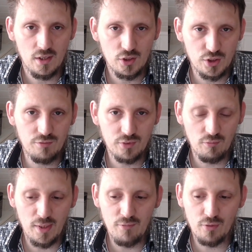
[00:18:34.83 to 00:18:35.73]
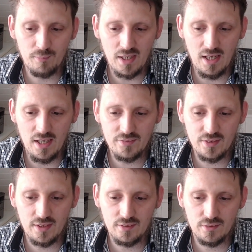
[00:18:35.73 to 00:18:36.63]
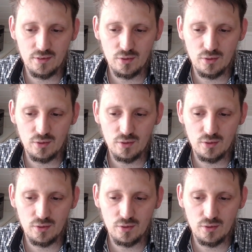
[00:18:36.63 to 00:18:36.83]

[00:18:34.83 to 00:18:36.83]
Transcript: shift away from cars and